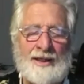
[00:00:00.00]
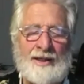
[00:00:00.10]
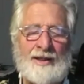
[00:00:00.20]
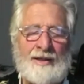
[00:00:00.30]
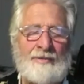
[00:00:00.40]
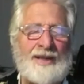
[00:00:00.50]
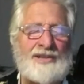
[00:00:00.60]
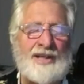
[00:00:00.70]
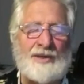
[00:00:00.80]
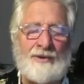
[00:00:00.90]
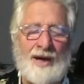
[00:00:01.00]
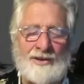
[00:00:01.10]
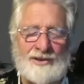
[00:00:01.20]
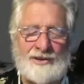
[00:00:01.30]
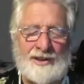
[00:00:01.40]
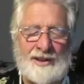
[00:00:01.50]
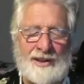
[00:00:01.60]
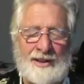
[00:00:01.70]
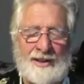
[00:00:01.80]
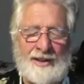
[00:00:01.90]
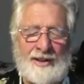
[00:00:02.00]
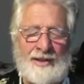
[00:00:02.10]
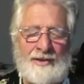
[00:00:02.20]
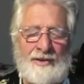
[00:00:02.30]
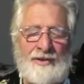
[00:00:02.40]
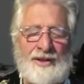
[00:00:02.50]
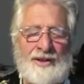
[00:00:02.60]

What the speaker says: by generosity. These